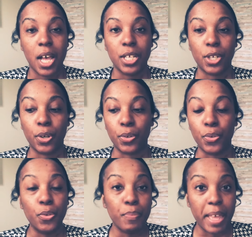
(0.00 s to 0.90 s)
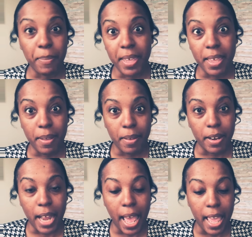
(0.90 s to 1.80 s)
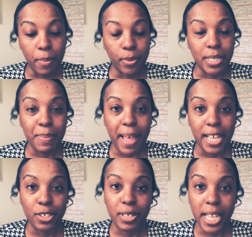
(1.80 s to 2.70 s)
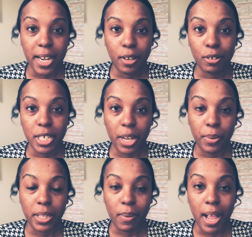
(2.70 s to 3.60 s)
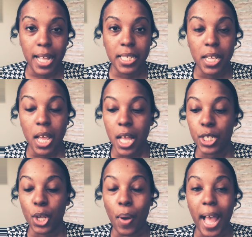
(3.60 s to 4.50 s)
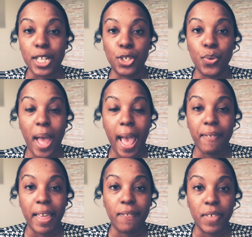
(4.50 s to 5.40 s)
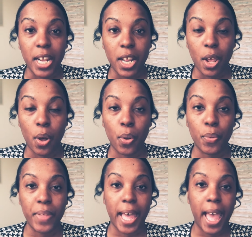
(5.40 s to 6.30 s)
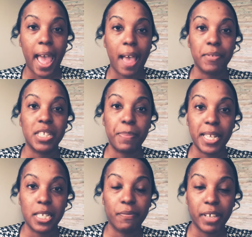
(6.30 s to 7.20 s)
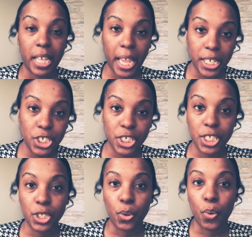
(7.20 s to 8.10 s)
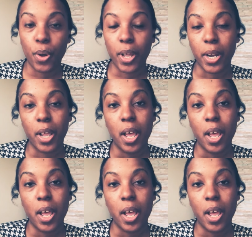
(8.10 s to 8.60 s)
So you may be not able to pass your technical check with the rise. So I do have a video that has specifications on